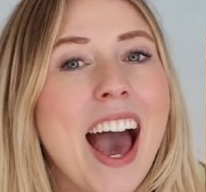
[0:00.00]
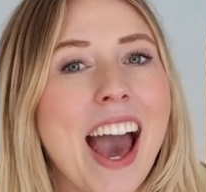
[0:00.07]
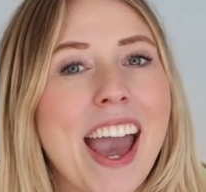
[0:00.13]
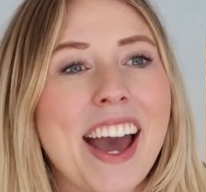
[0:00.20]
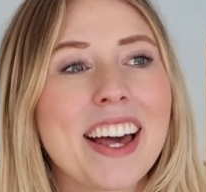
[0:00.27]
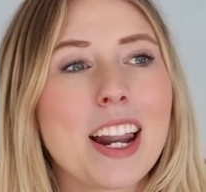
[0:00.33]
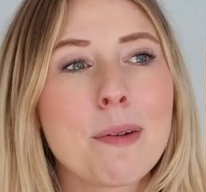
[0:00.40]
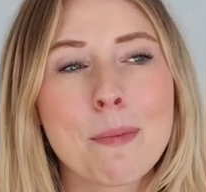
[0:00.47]

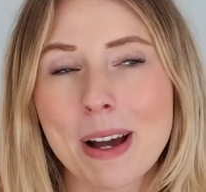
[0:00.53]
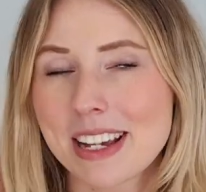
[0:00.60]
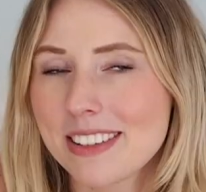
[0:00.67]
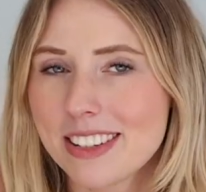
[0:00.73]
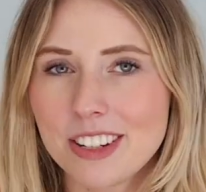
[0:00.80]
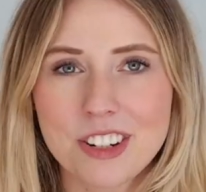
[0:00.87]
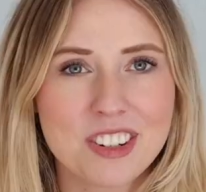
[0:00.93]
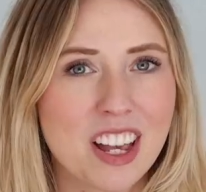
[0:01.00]
and my
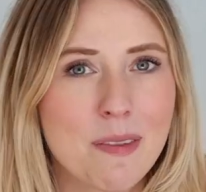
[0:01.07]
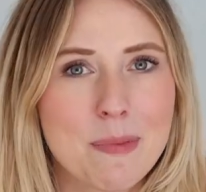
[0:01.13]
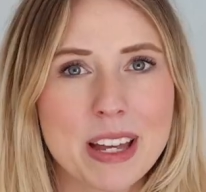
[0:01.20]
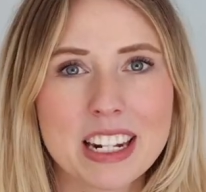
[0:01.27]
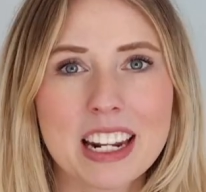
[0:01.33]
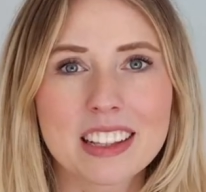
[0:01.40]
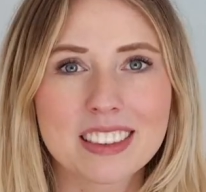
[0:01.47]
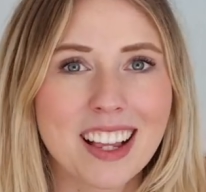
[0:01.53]
seniors have
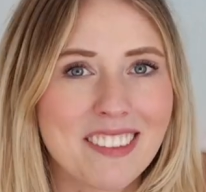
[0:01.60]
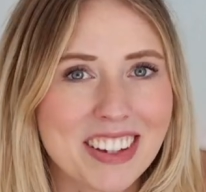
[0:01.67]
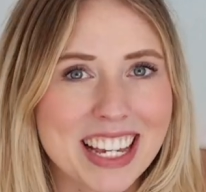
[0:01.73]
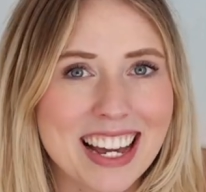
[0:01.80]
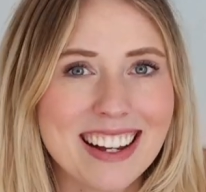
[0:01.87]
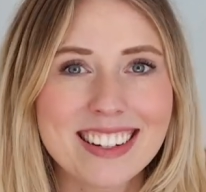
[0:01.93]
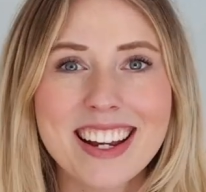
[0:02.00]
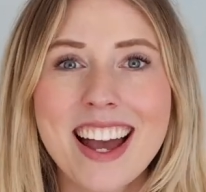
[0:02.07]
been loving
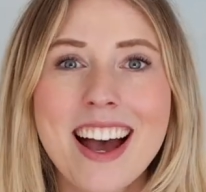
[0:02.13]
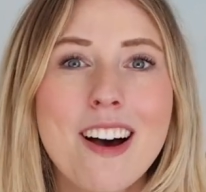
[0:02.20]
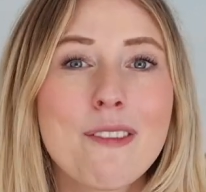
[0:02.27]
it.